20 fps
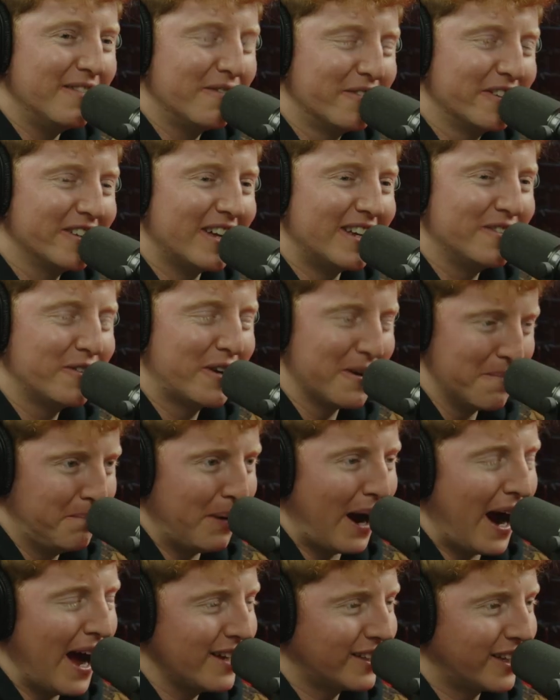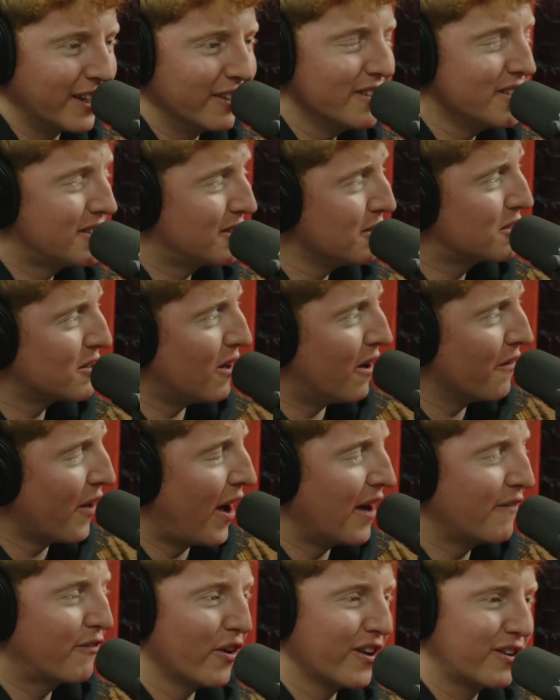realize you can buy ghillie suits
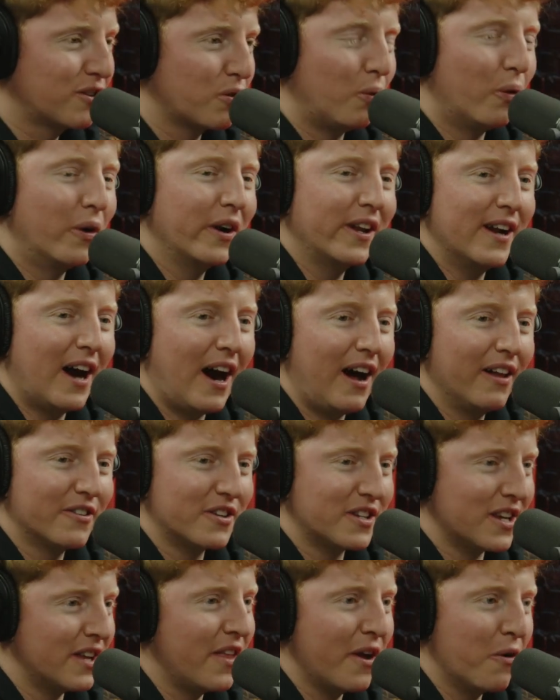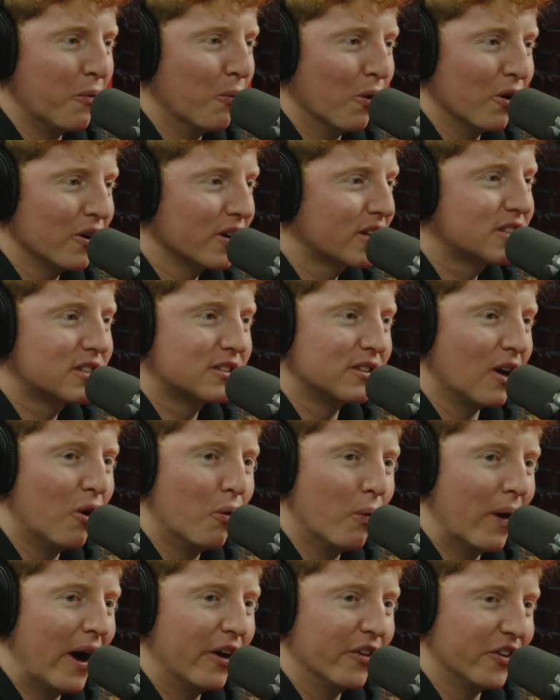online for like $20, and they work so
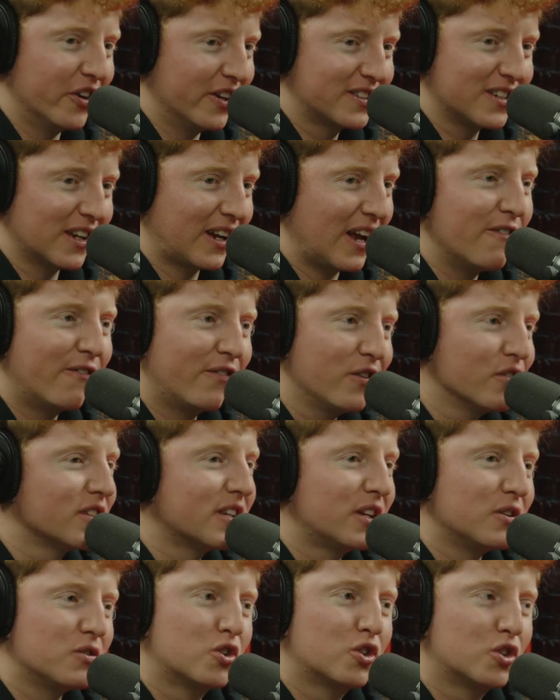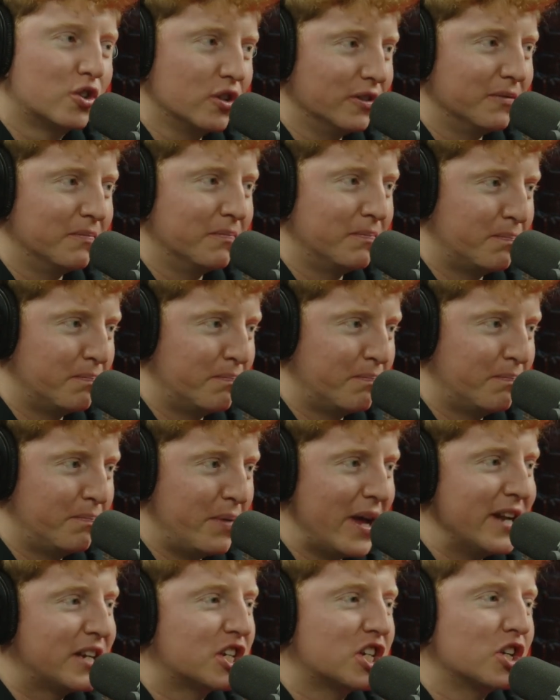well that it's like it feels like it should.
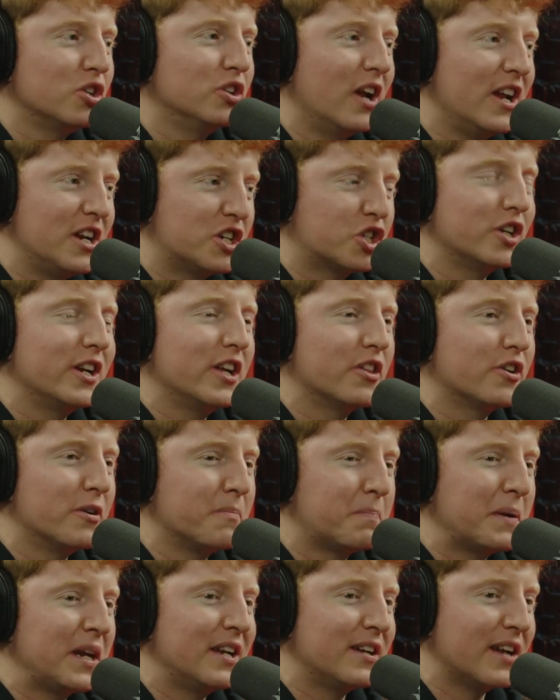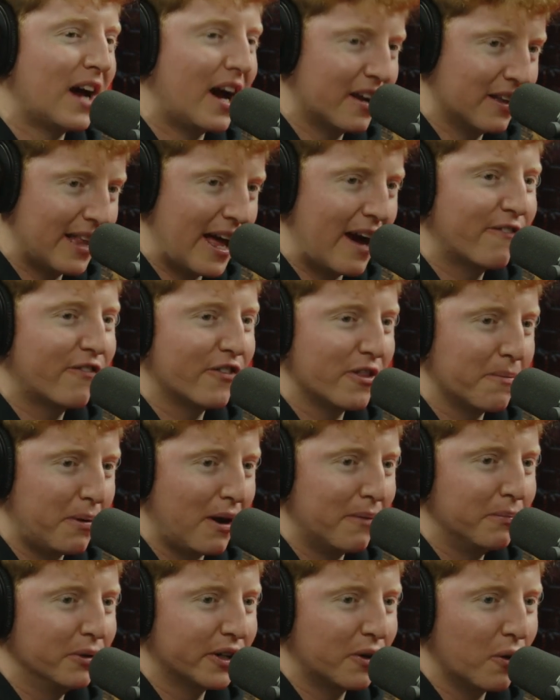It should either be not allowed for the
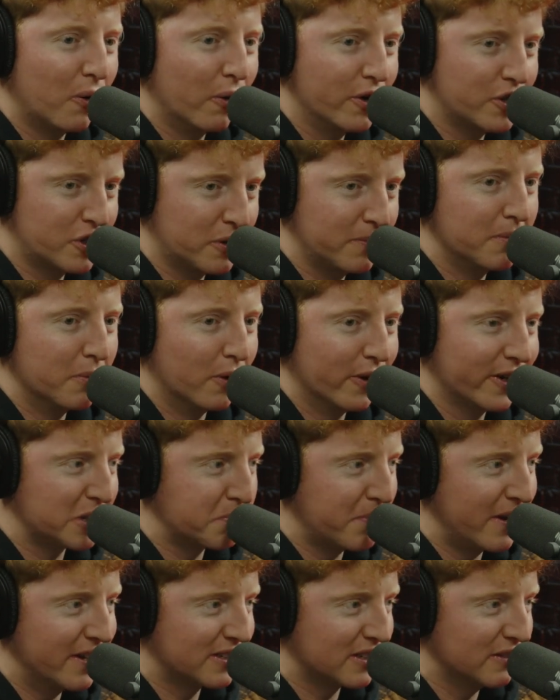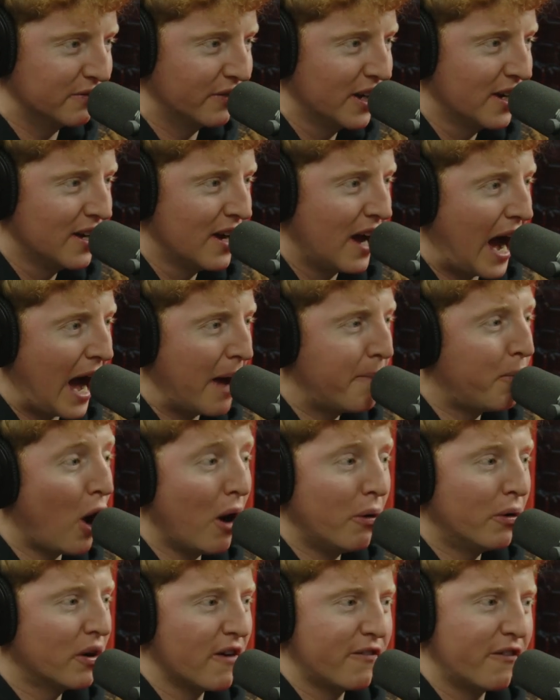public or it should be more expensive. I
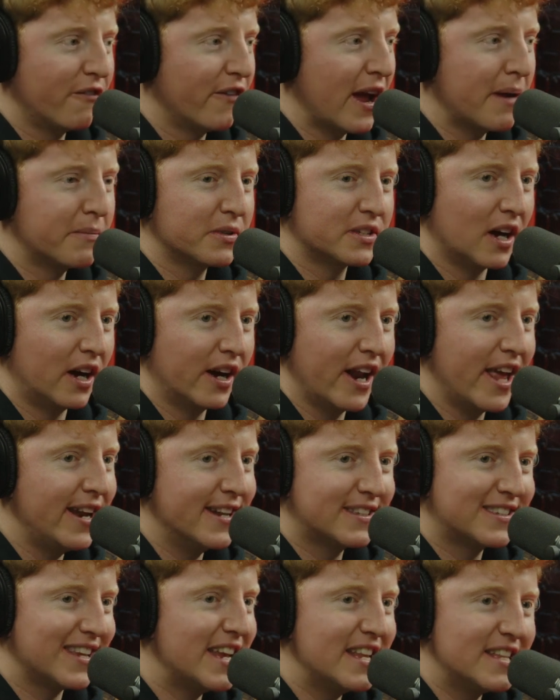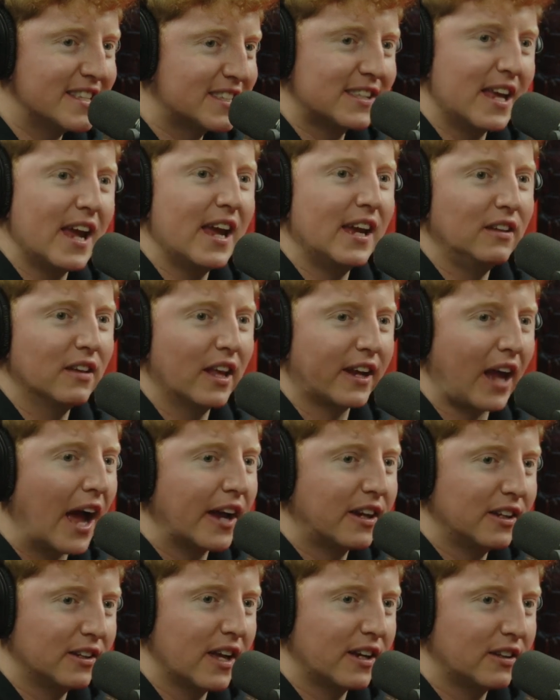bought one off of Amazon and it's insane. Like I
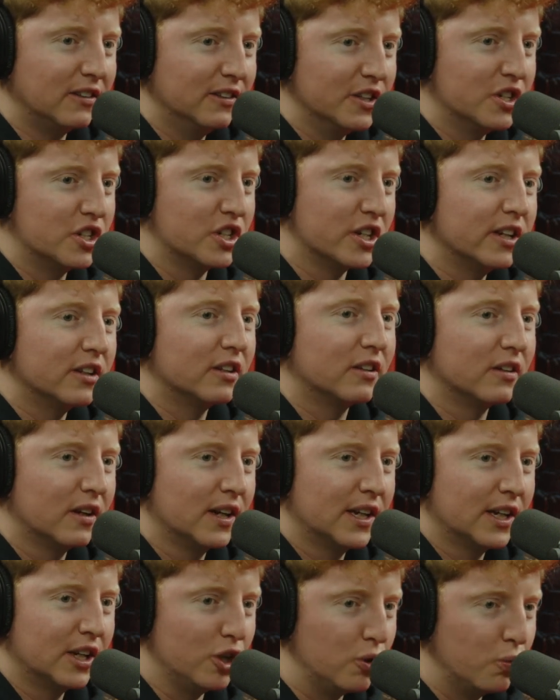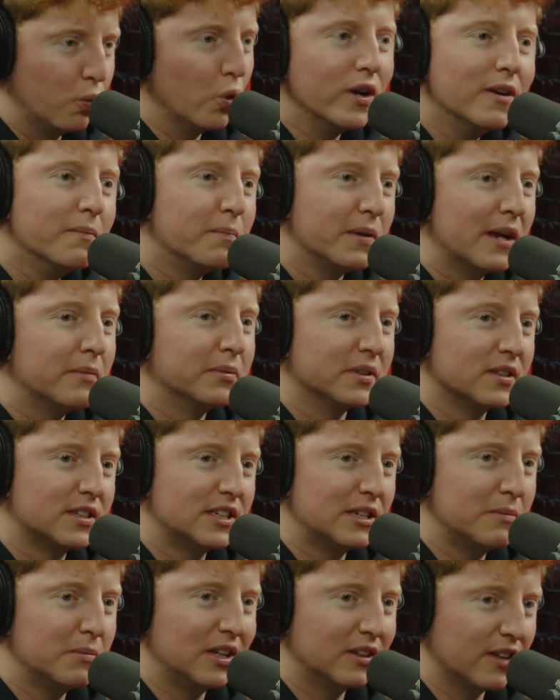can like legit. You wouldn't be able to
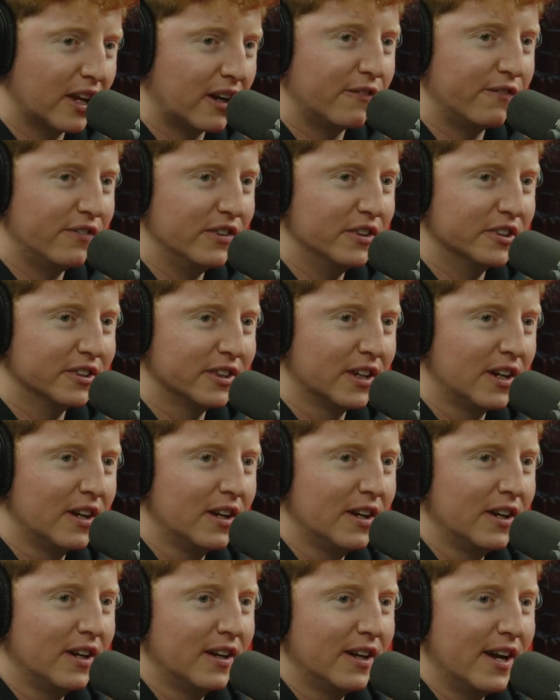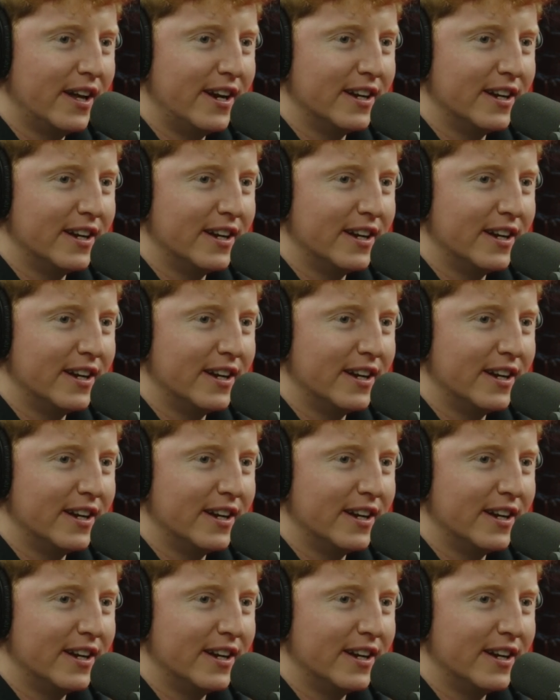see me in like a field. and